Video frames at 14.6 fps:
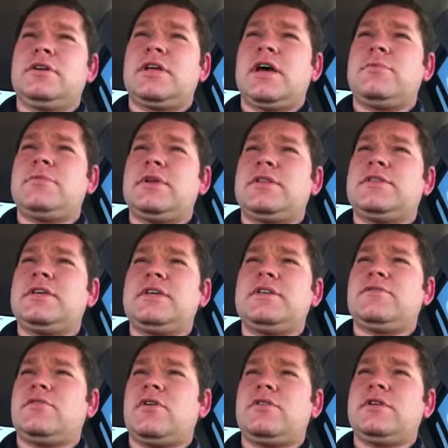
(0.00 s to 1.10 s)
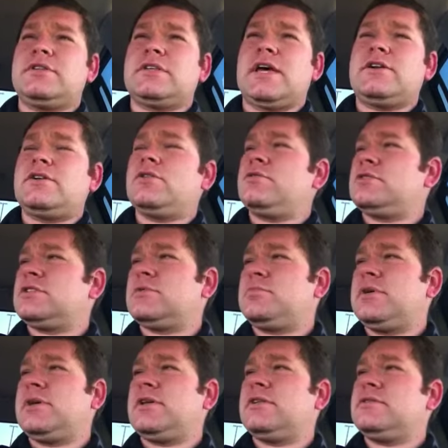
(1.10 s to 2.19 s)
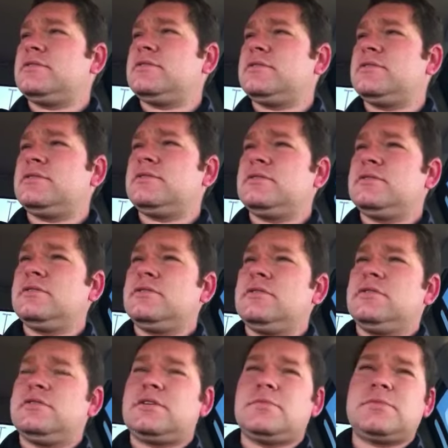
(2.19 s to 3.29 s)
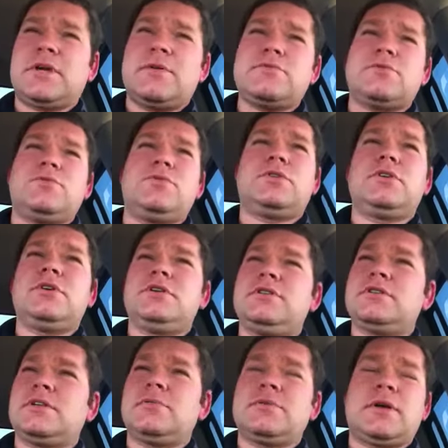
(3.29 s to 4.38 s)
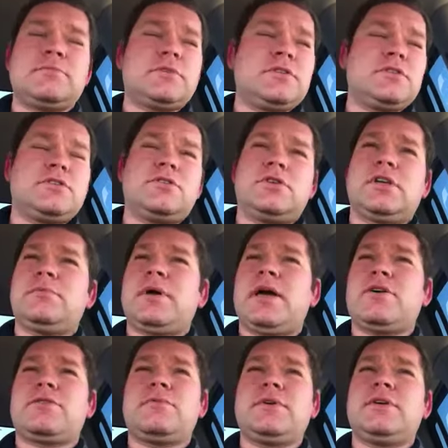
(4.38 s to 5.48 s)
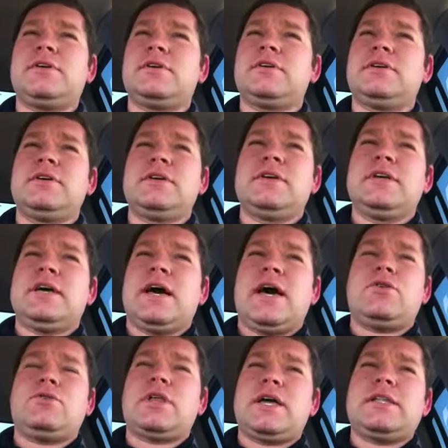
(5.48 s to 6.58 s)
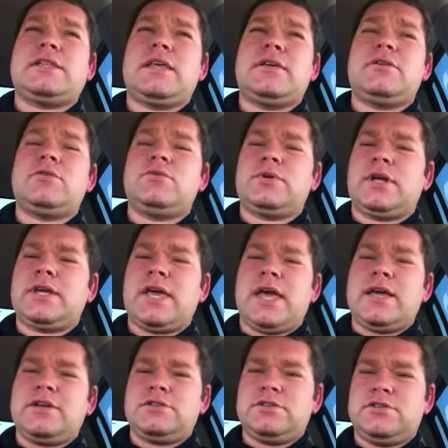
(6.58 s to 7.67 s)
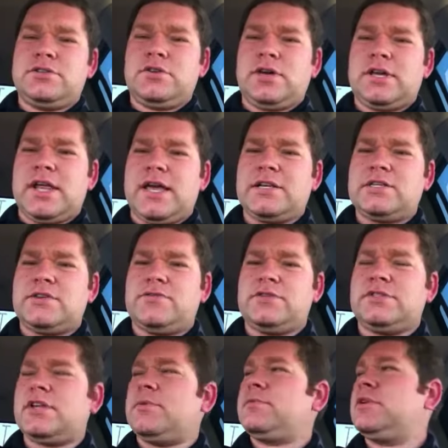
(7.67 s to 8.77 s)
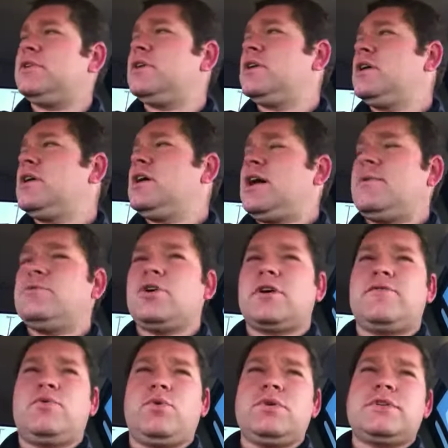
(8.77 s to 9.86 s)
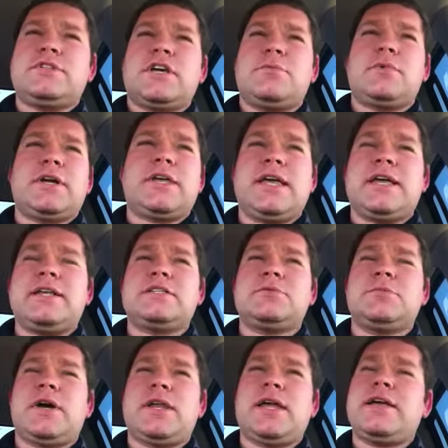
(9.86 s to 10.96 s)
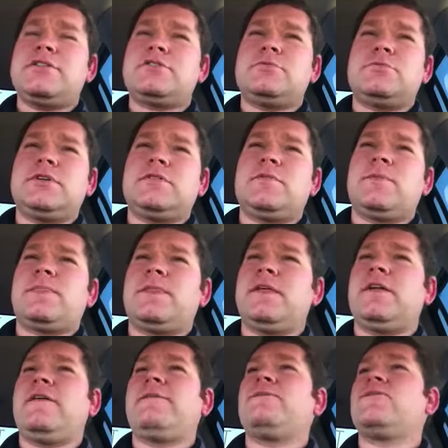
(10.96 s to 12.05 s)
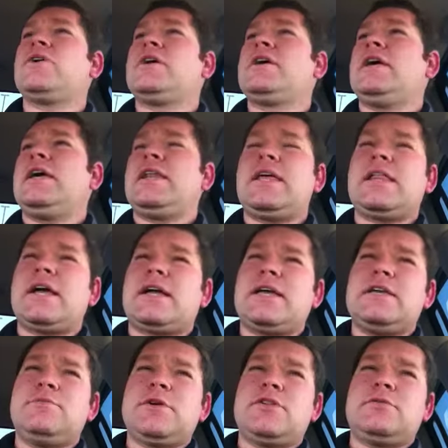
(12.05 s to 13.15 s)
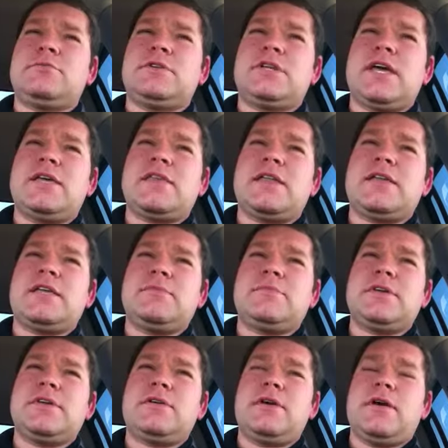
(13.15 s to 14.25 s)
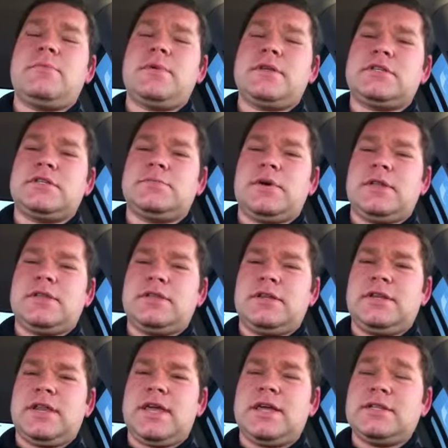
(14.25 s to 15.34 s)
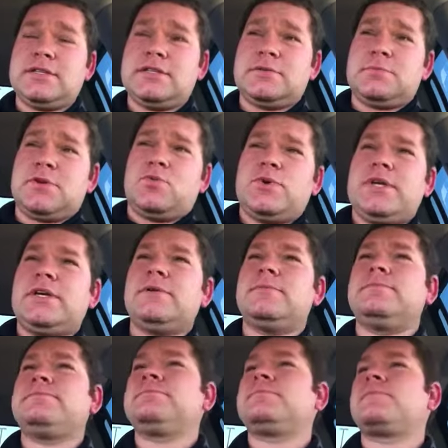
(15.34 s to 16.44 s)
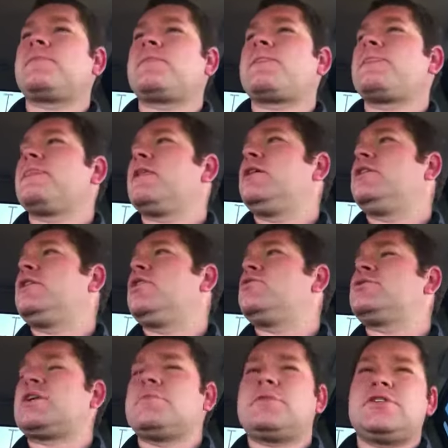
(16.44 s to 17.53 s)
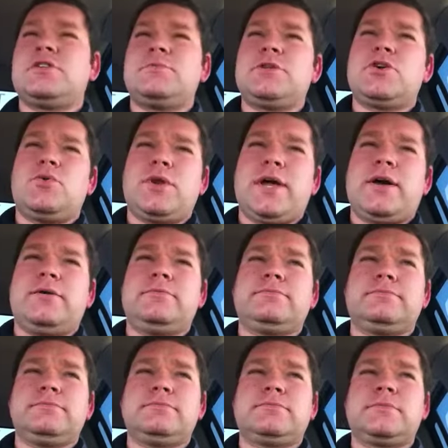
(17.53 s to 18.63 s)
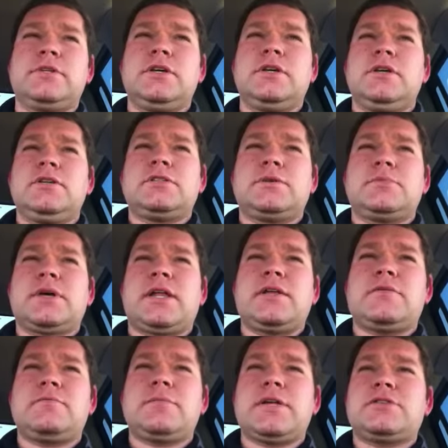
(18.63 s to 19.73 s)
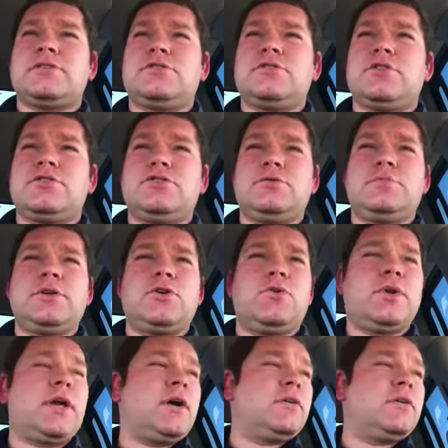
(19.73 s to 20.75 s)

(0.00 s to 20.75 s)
coming at the end of all this. I don't know. It just depends. Sometimes they're real good, and sometimes they just don't get back with me. I don't like that when I get anxious. I get anxious for something. I'm looking forward to something, but I can't get somebody to answer me. It ain't like I emailed them today and they didn't get me a message by the end of the day. This has been a week. Something should be going out. some kind of message should be going